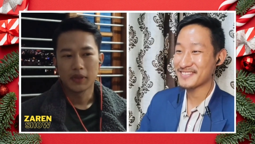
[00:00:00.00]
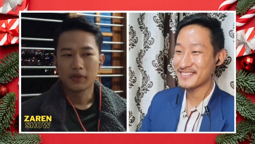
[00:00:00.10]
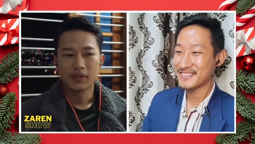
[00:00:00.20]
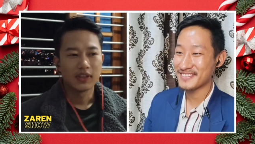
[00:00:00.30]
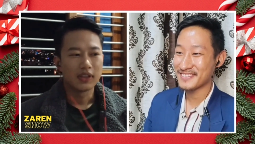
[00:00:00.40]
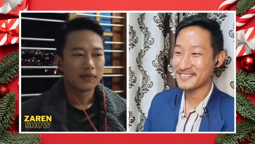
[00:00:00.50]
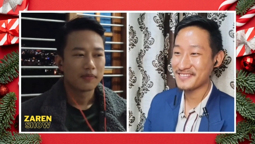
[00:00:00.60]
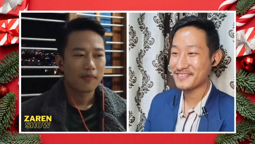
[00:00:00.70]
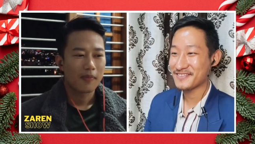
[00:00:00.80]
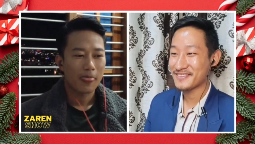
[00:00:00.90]
Speaker 1: Beauty.
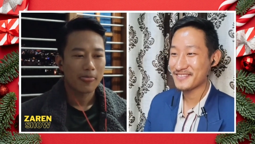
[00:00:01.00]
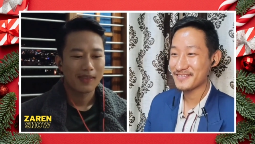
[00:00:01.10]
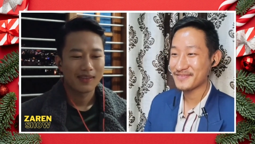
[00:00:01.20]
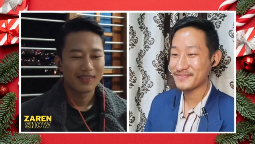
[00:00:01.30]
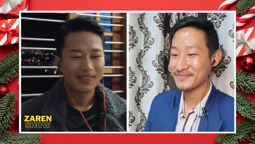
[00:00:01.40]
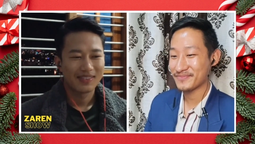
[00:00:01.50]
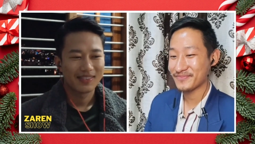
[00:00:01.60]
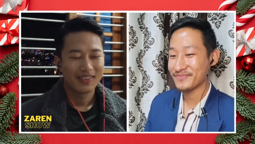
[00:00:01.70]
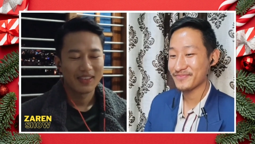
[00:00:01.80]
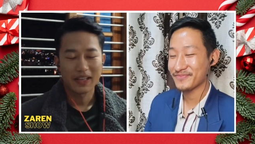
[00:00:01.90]

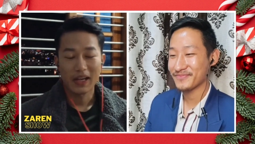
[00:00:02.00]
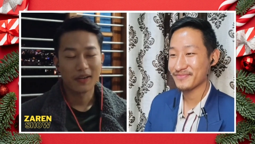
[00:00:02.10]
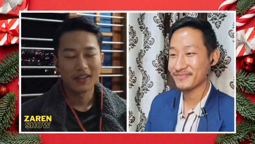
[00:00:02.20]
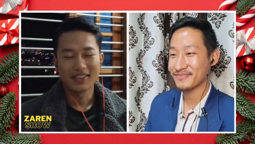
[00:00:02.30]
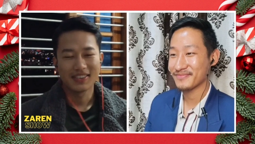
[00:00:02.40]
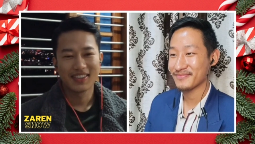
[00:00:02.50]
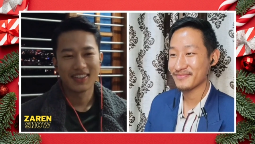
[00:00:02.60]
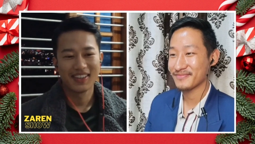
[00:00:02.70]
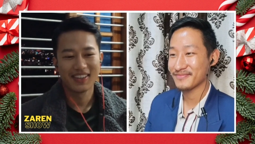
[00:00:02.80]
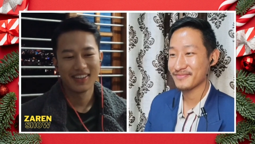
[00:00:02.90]
Now, as
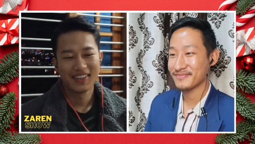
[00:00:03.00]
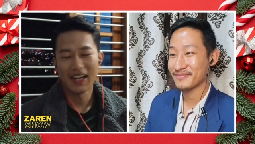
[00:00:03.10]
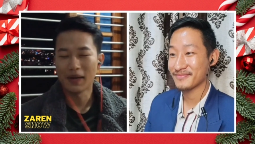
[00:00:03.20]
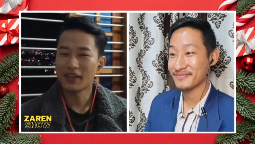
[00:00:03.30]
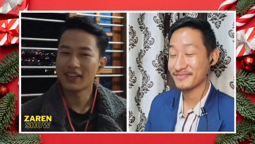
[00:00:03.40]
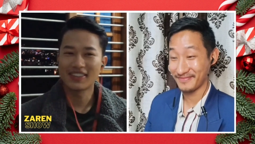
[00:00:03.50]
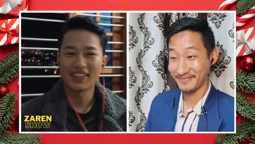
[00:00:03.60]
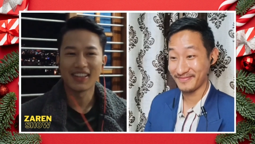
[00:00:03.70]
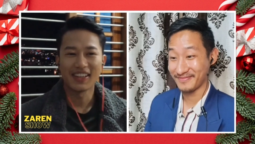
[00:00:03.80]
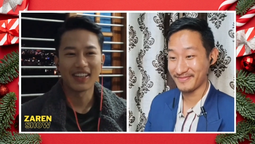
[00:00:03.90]
I'm gonna
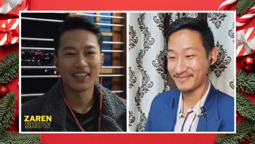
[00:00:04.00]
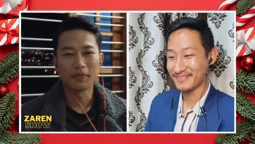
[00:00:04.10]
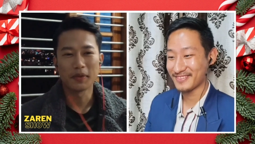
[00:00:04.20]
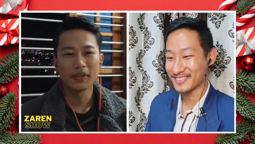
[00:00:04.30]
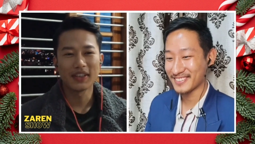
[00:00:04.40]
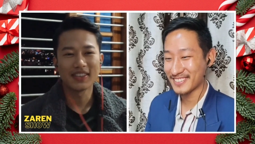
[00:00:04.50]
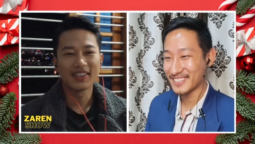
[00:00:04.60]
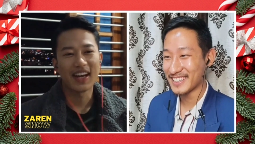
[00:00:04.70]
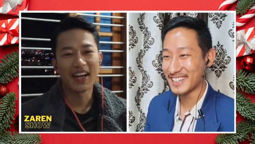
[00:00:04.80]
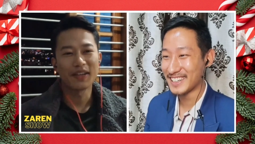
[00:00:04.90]
say it again, beauty is
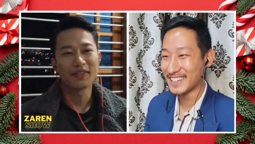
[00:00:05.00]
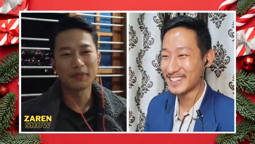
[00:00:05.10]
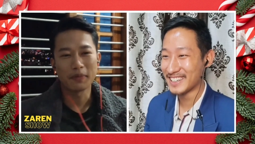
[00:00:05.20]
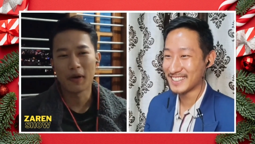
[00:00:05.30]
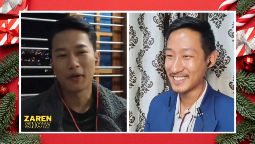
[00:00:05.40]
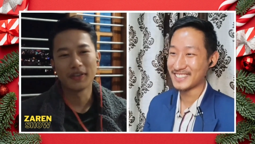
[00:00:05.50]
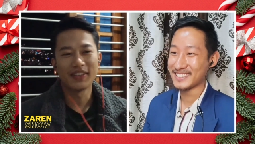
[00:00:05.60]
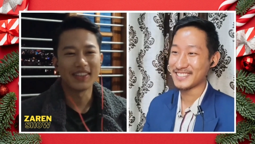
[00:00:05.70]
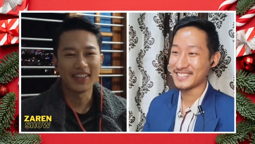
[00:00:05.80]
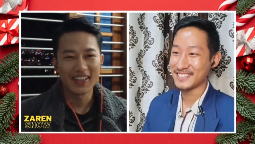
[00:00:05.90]
in the eye of the
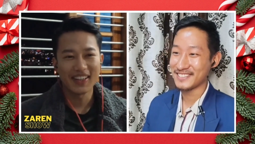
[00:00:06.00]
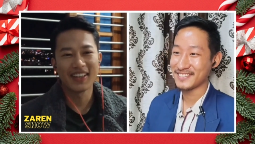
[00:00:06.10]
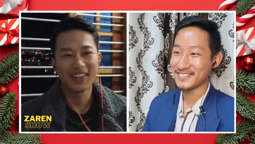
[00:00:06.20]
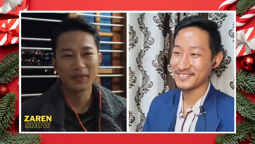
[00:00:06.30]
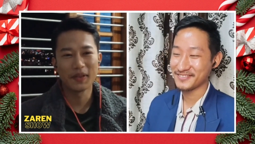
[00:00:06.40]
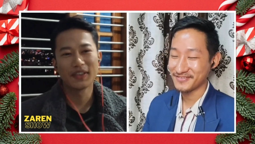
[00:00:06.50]
beholder. Yeah,